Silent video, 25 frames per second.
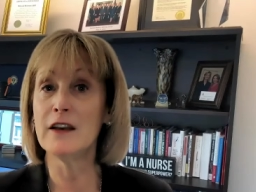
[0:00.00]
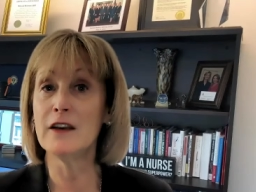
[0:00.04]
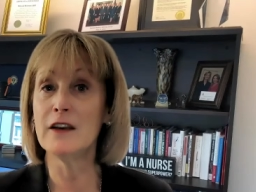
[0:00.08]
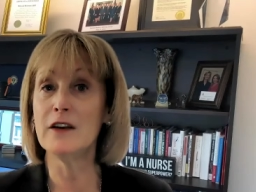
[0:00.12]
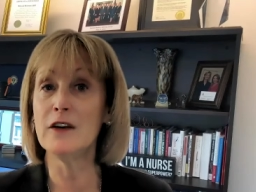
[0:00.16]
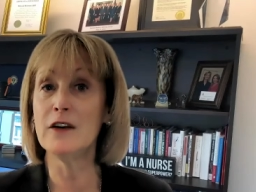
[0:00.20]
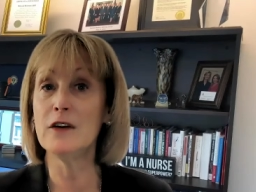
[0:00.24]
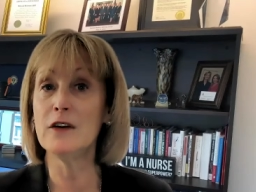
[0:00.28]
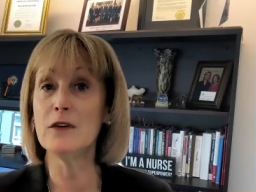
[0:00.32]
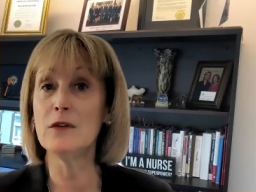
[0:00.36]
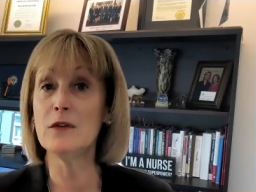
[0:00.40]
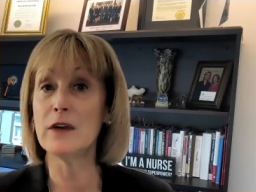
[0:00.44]

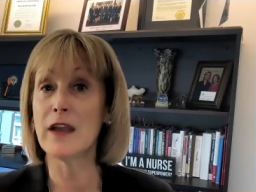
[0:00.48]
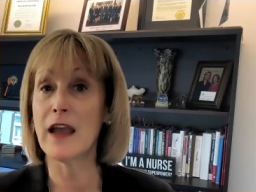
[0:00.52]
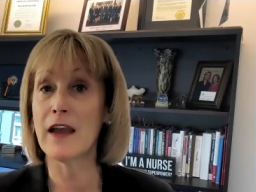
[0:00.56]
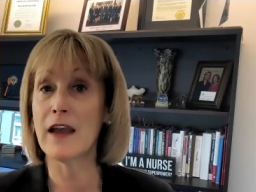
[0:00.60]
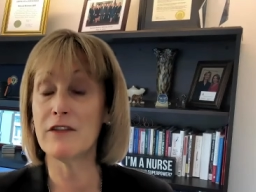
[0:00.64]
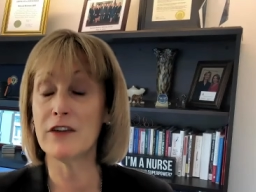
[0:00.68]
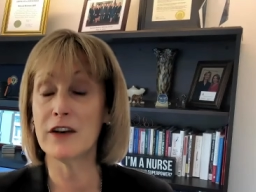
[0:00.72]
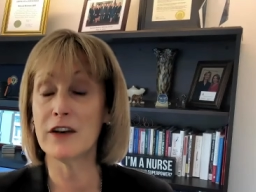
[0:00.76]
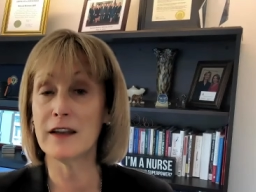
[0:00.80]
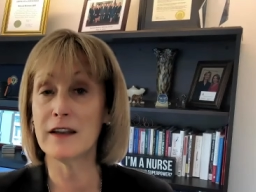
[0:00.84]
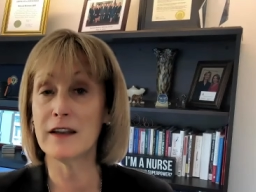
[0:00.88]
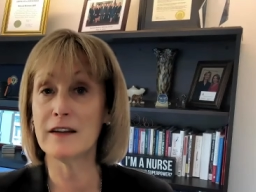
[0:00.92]
new
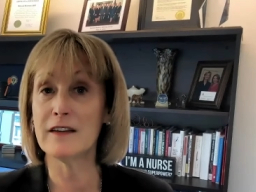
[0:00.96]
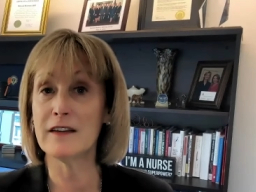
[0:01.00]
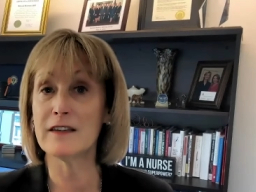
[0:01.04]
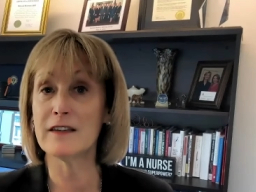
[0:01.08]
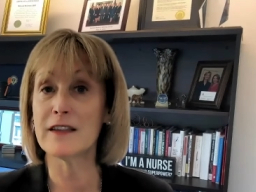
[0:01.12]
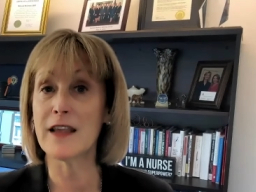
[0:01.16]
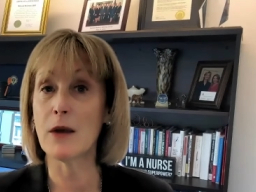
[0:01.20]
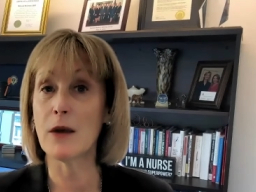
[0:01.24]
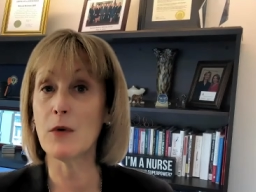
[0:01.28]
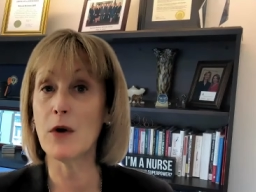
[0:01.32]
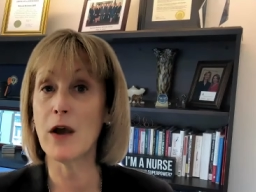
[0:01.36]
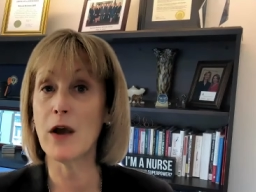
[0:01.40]
evidence
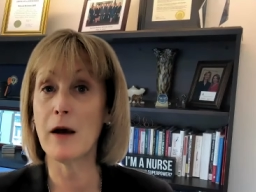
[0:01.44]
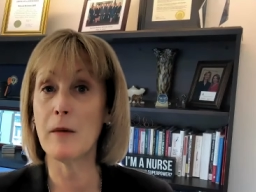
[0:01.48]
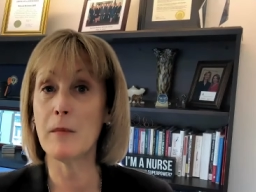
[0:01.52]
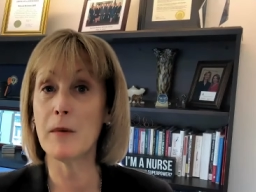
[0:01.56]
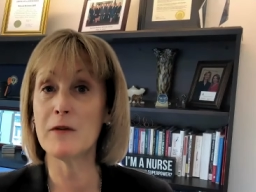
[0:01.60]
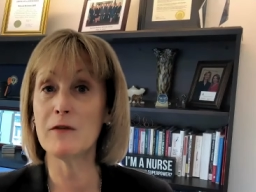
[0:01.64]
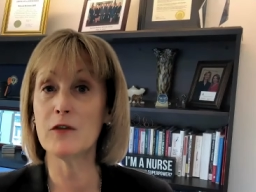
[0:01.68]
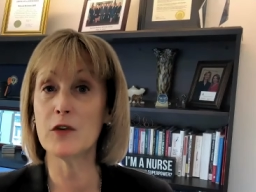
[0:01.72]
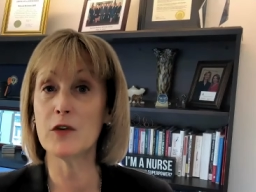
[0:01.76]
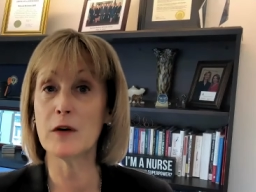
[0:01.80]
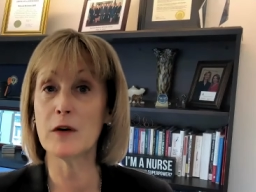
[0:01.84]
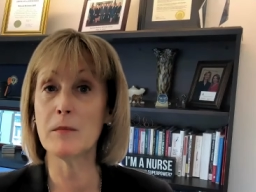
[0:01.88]
that will help
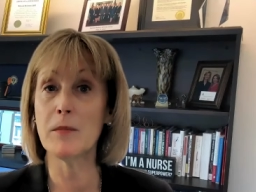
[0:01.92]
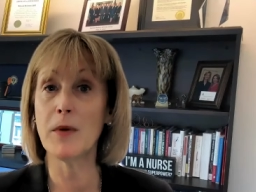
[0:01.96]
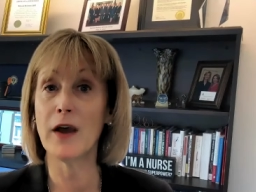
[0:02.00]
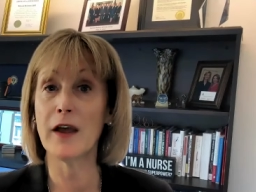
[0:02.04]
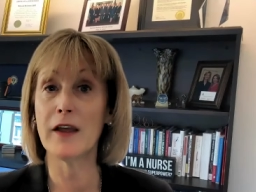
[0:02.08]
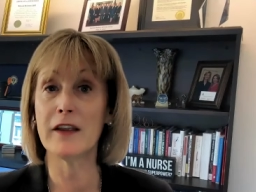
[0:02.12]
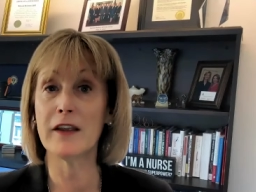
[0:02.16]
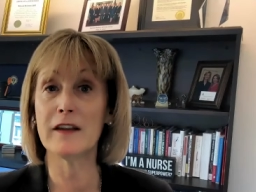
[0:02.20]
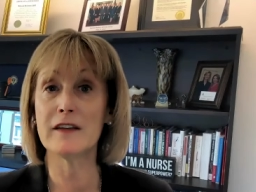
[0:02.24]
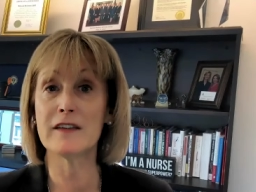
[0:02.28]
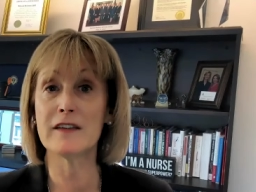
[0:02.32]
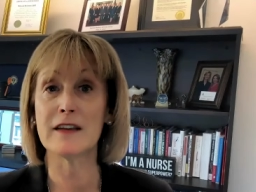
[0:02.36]
inform
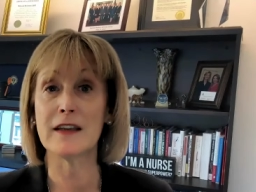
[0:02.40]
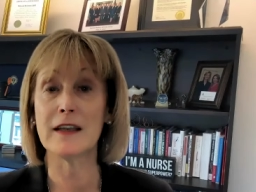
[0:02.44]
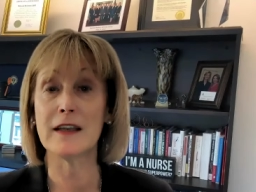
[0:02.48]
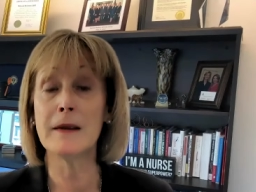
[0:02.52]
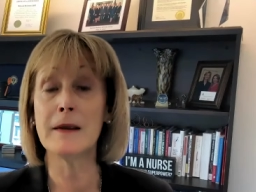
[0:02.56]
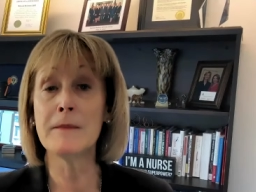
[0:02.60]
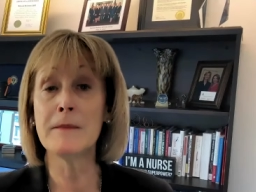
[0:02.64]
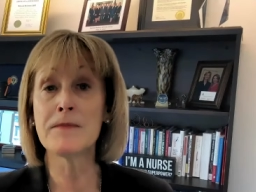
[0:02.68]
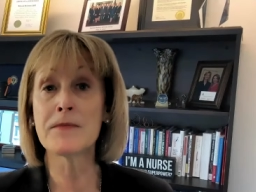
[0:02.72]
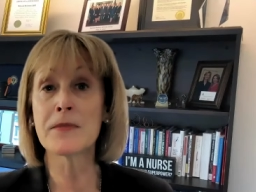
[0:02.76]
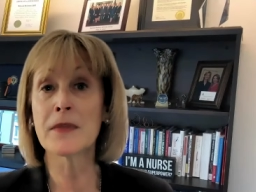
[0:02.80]
policy,